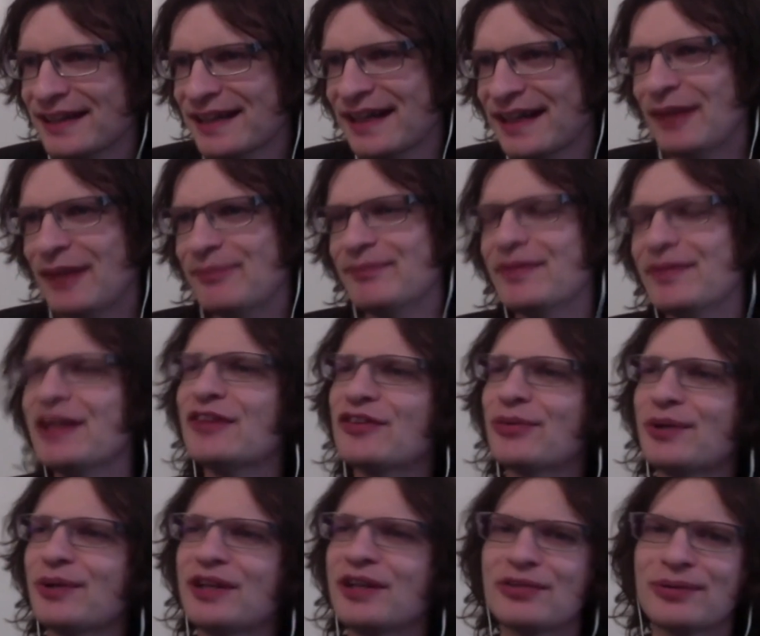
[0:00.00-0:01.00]
in
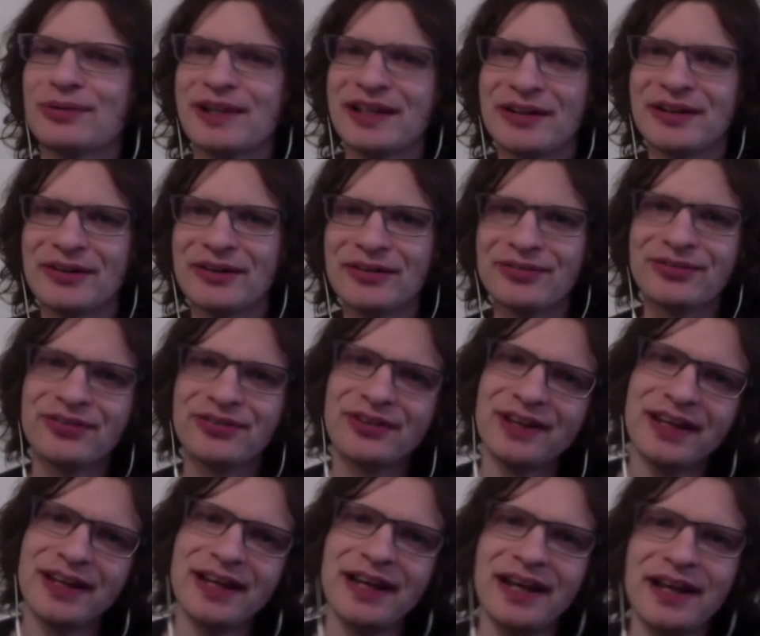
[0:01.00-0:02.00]

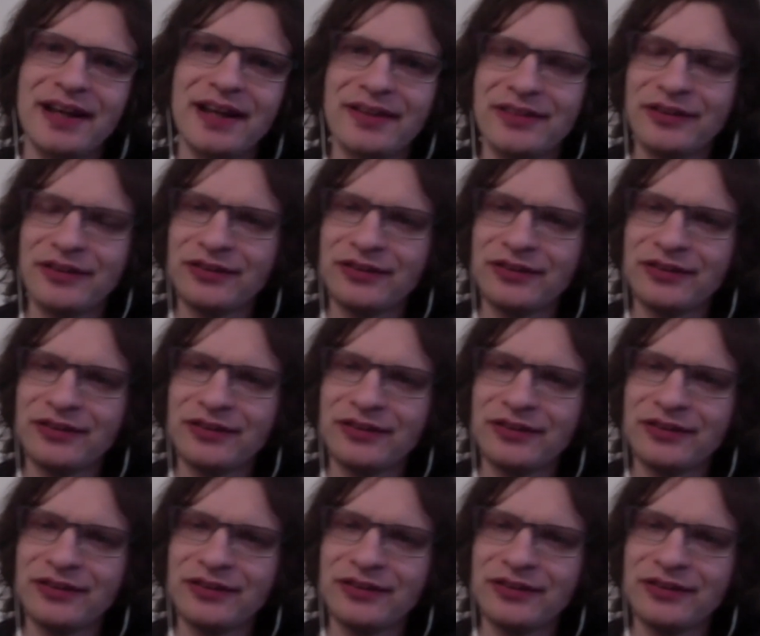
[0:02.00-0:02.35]
2012,